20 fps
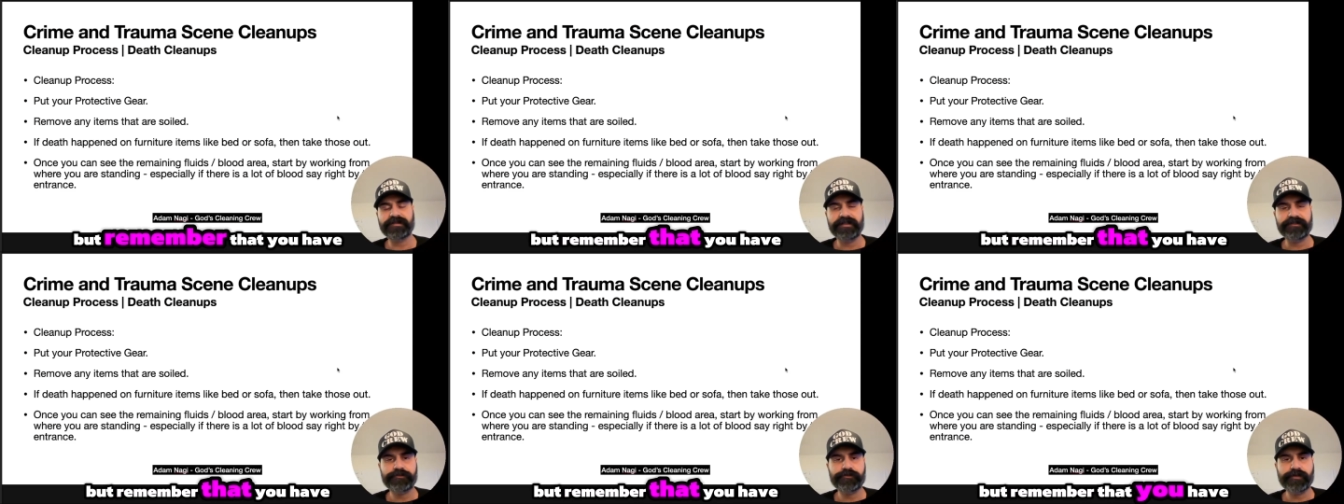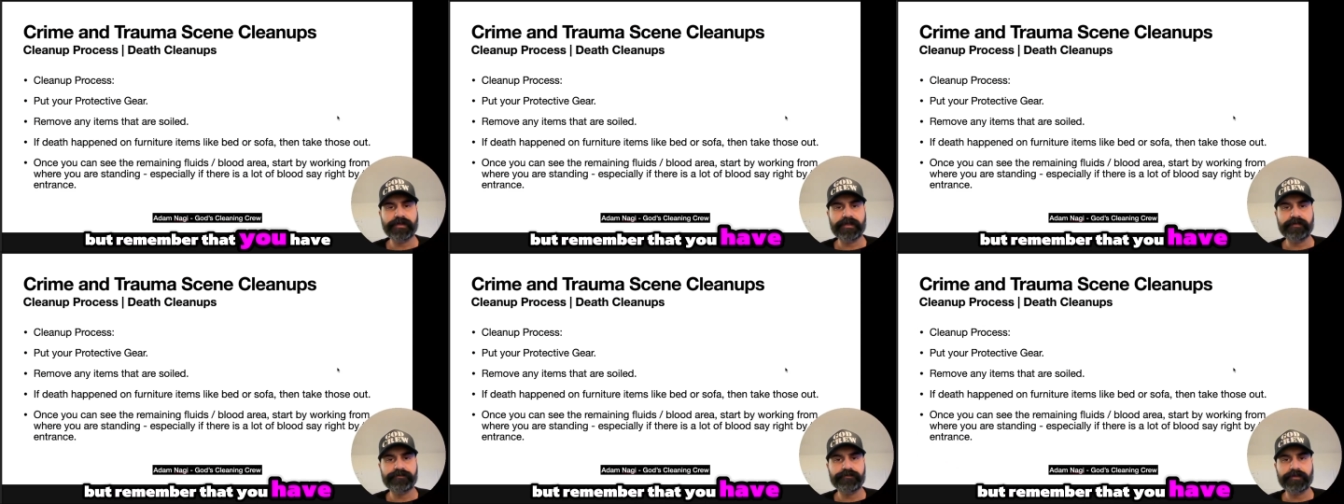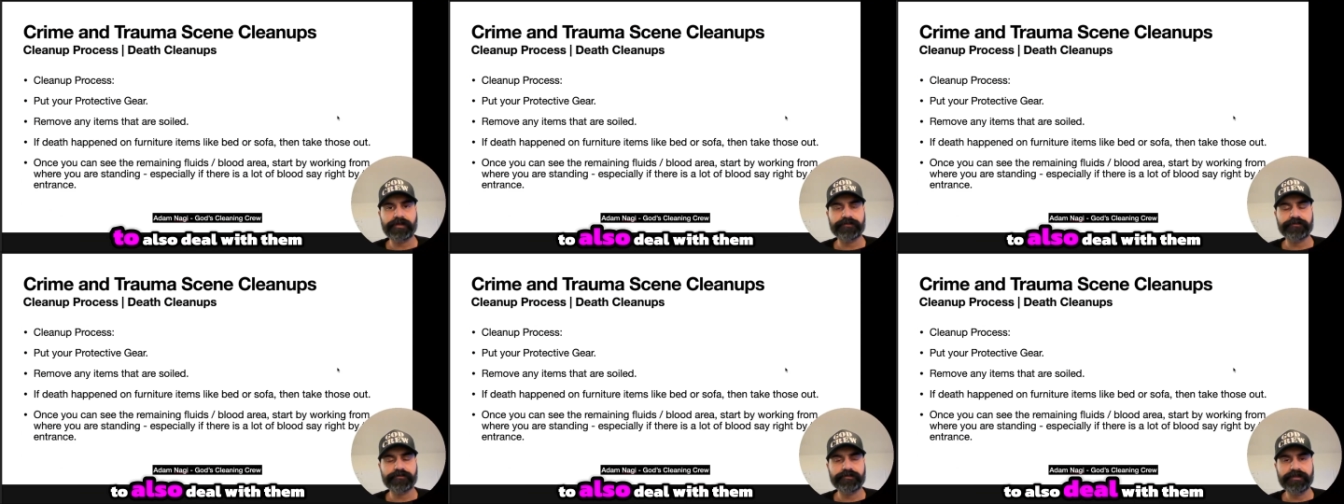that you have
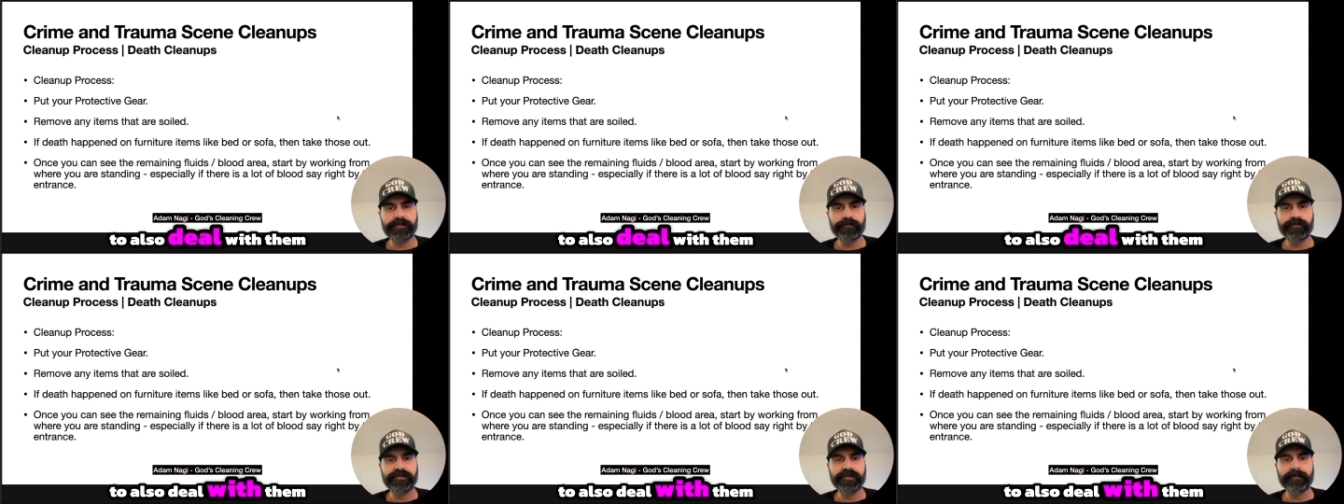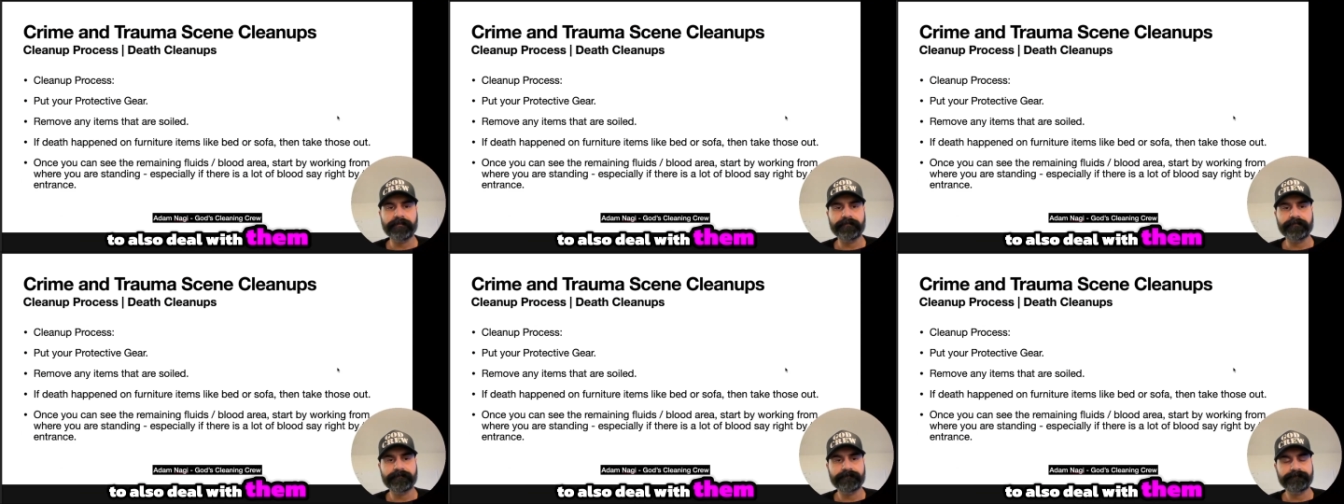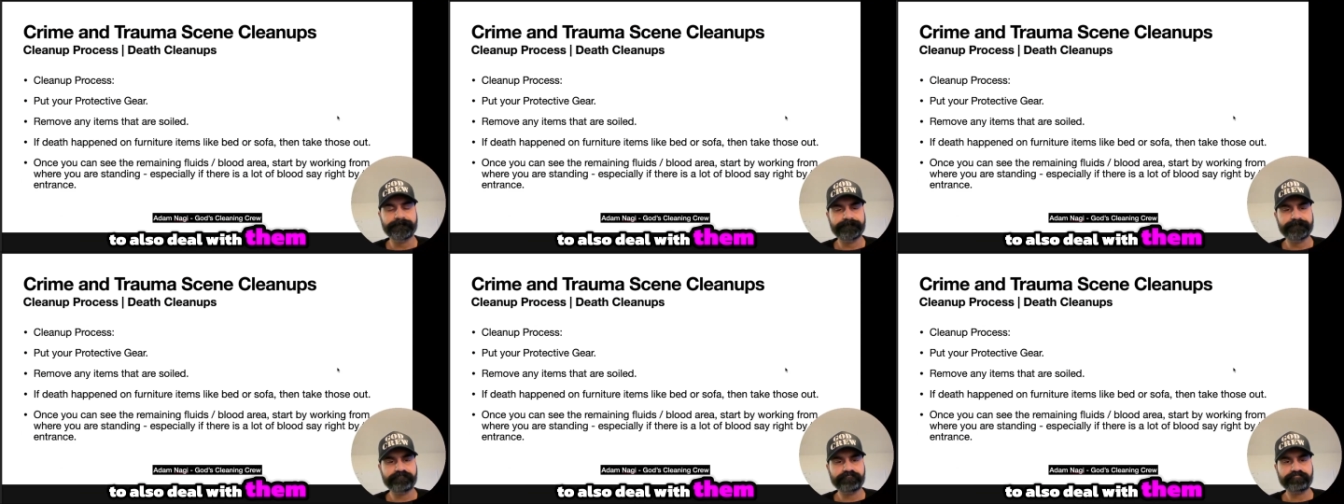to also deal with them,
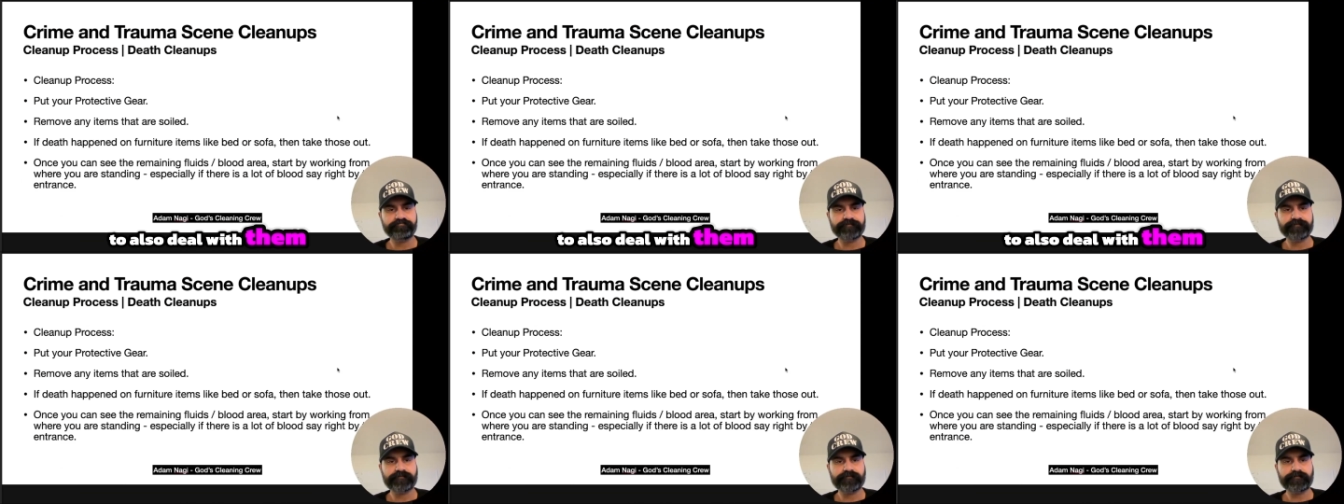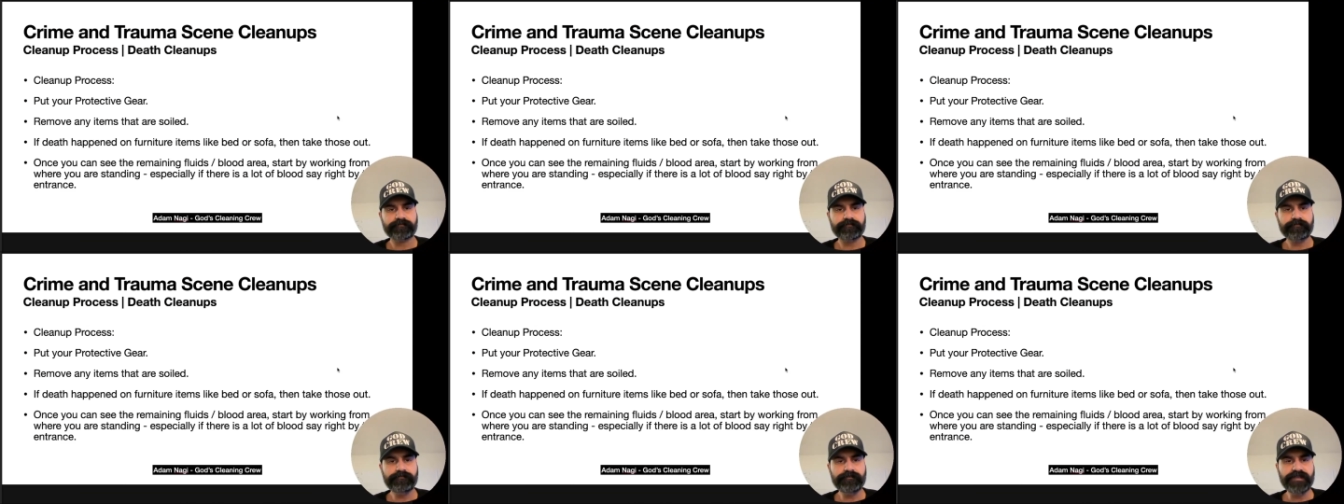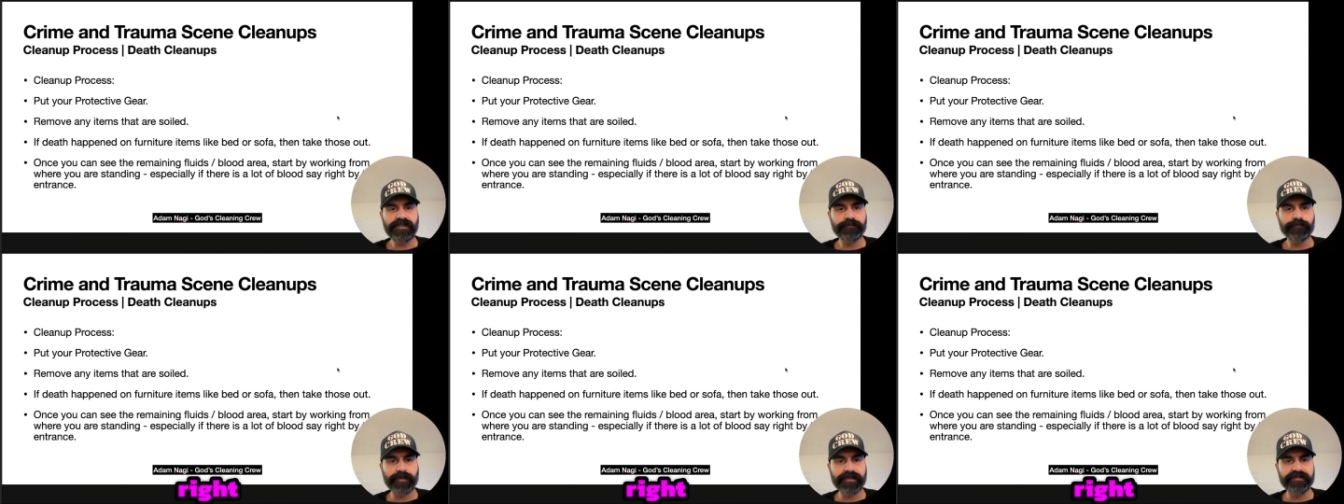
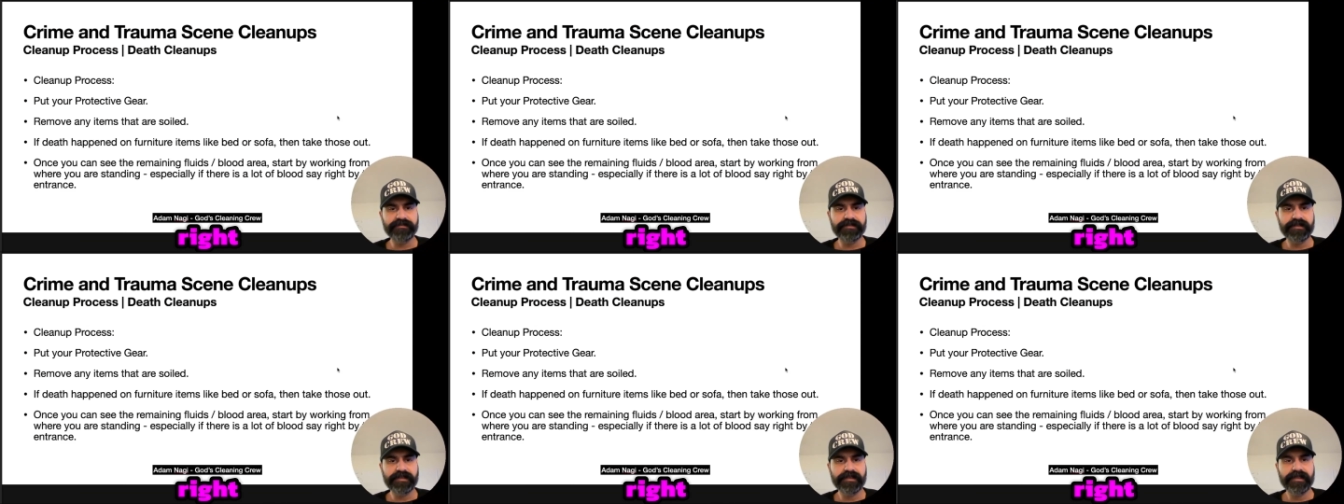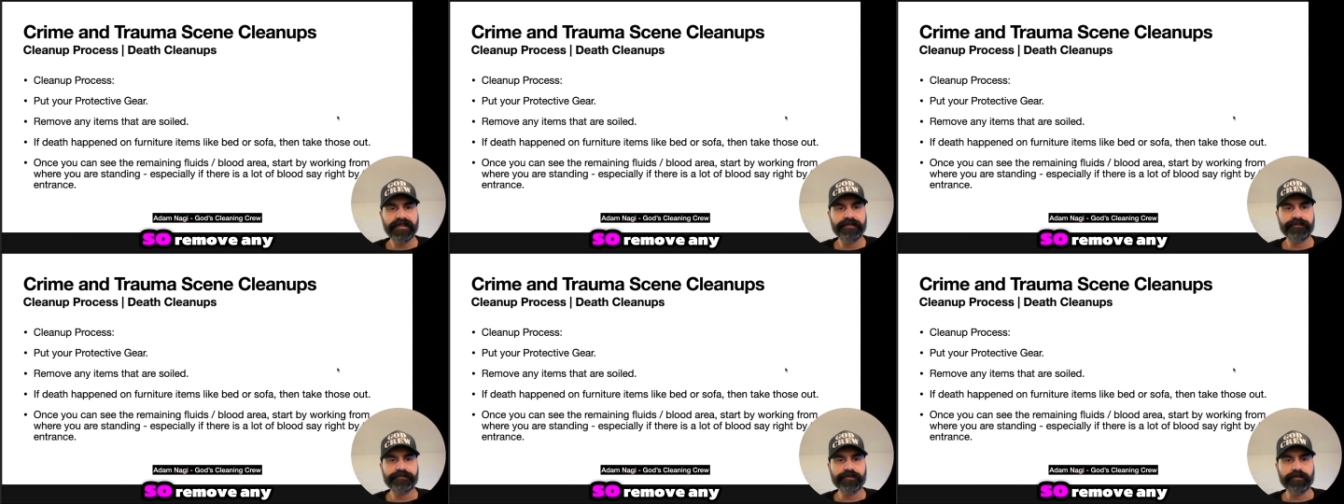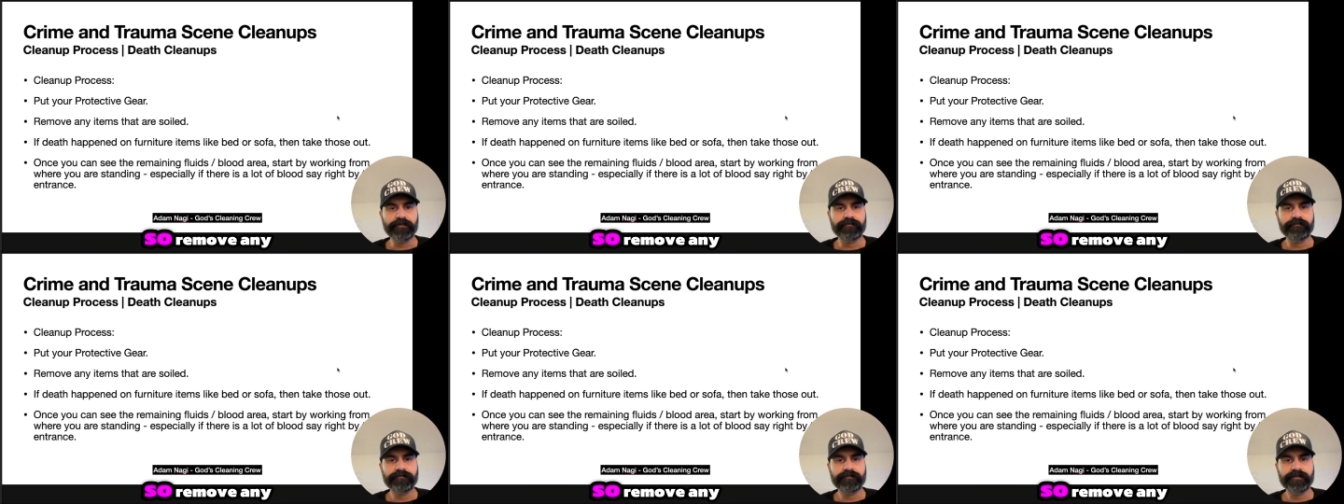right?
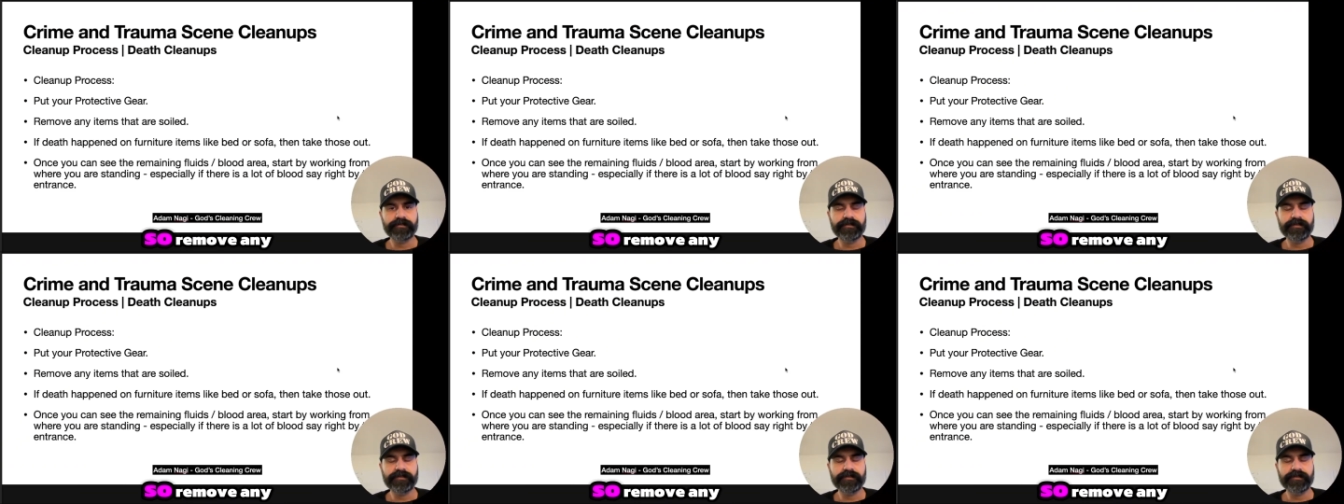So